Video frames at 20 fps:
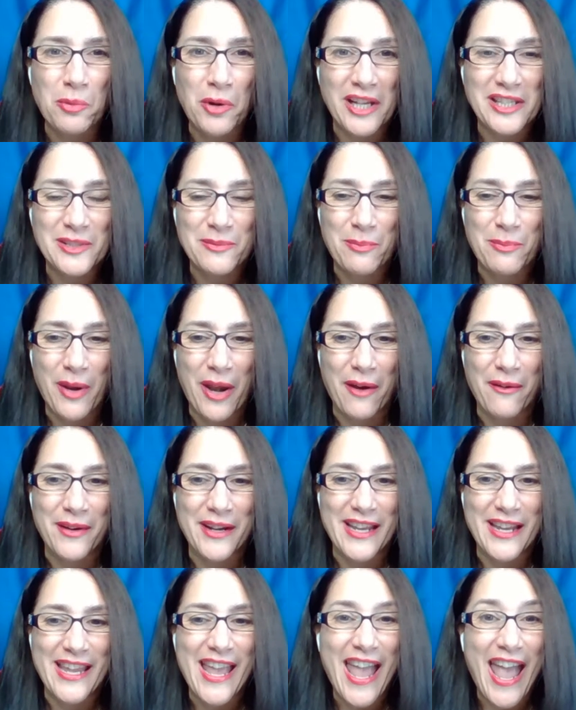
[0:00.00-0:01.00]

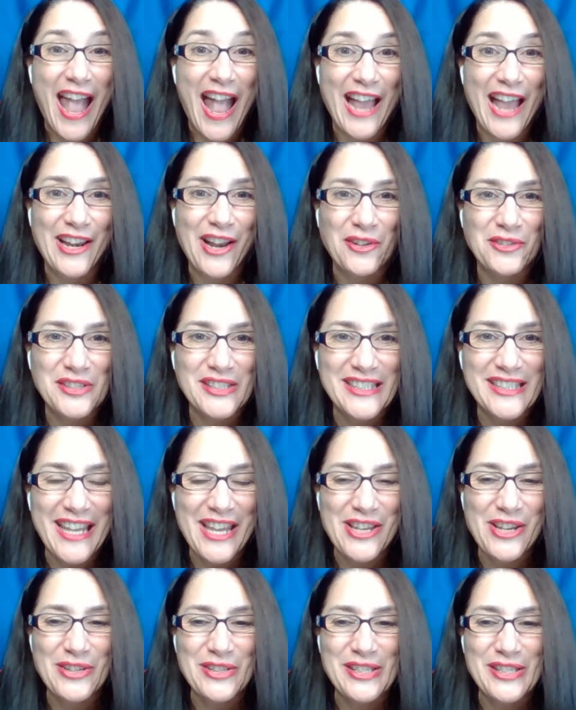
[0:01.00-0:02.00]
prosperity, and I'll
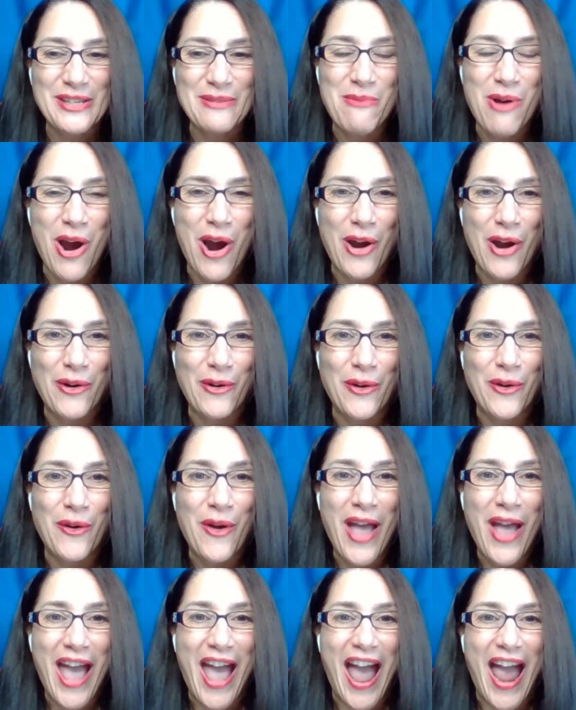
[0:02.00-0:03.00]
see you
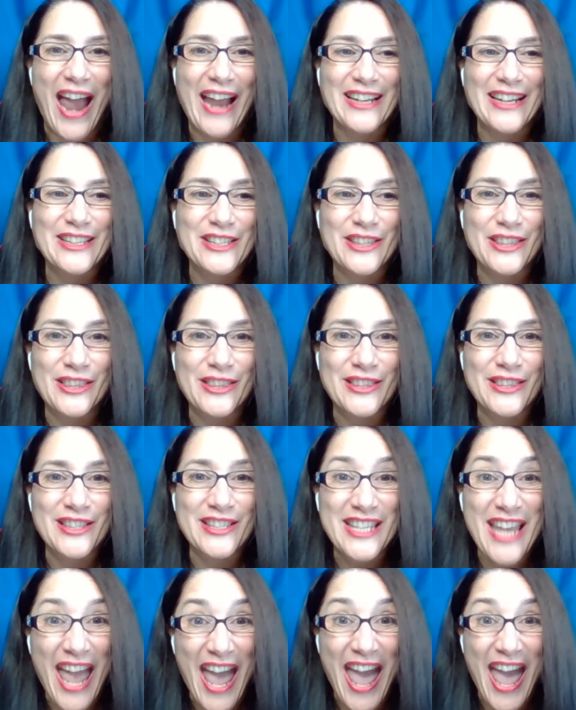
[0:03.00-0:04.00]
tomorrow at
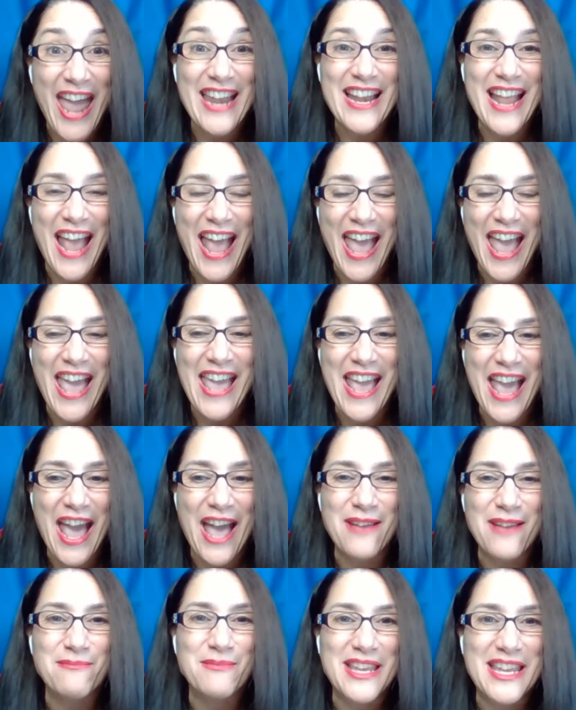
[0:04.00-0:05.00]
10
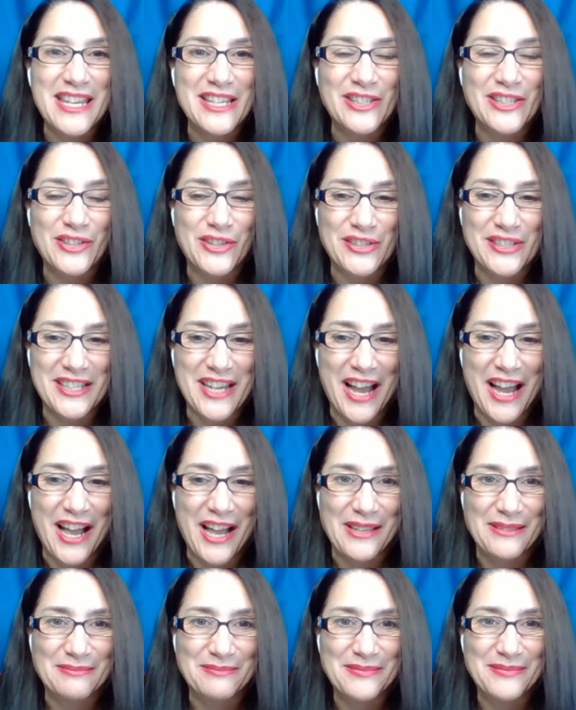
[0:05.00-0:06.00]
a.m. Eastern
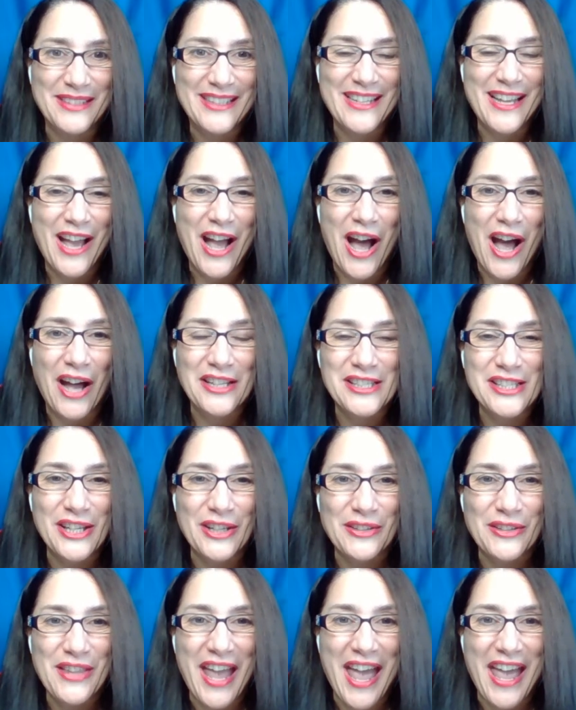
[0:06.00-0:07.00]
Time.
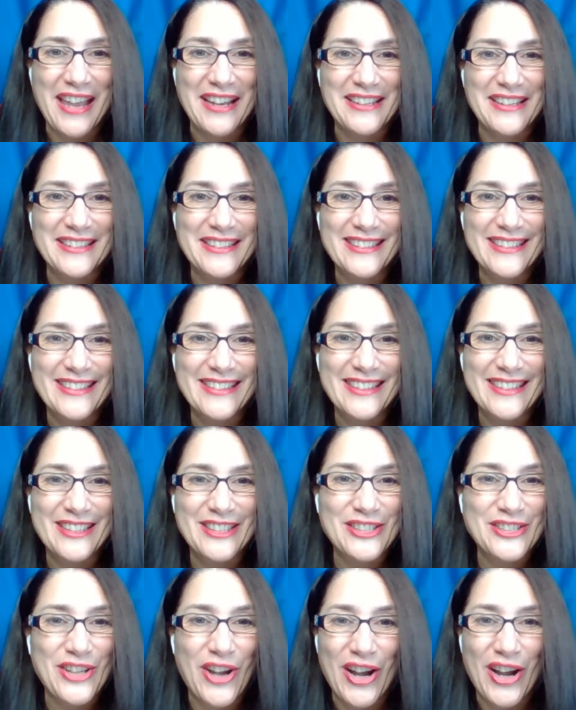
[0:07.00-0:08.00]
Until then,
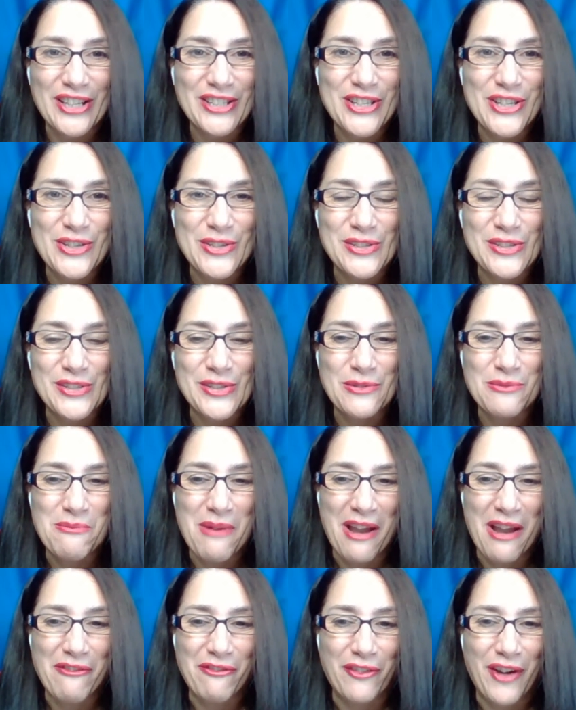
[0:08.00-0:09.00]
talk to you soon,
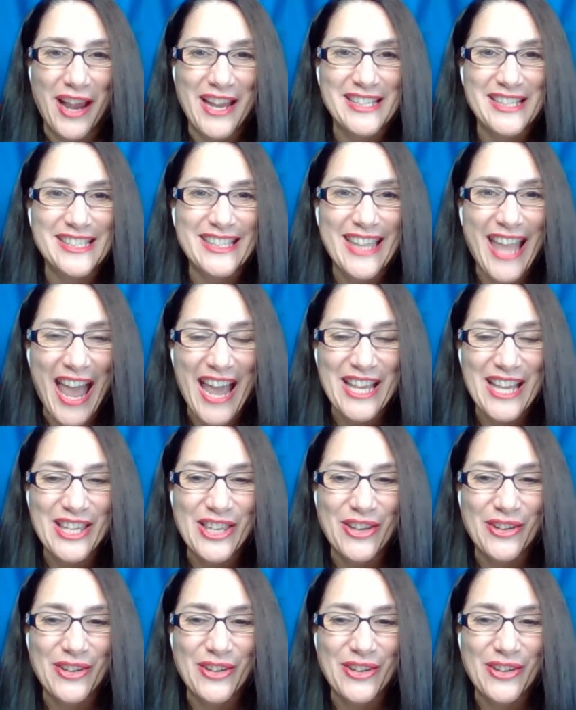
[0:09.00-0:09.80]
my friends. Thank